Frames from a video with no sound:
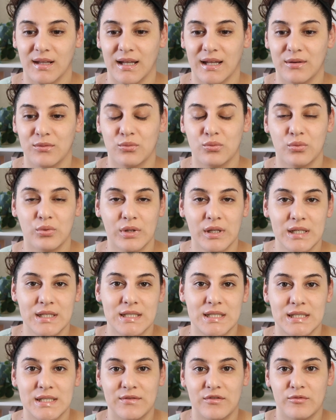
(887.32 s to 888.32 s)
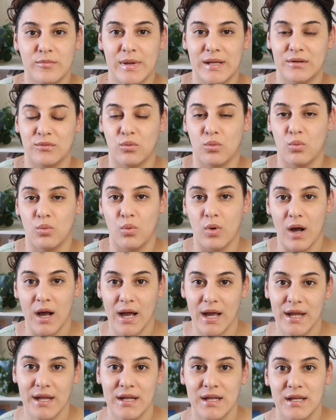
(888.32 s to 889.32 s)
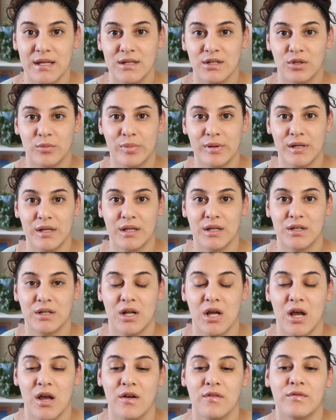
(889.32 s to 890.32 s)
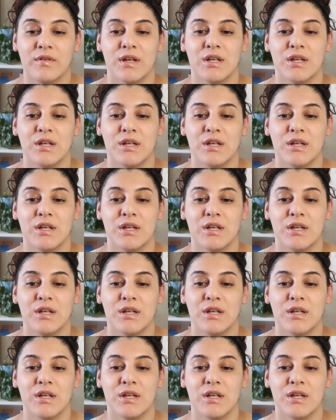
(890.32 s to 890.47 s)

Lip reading: it really doesn't even matter why you're putting it off.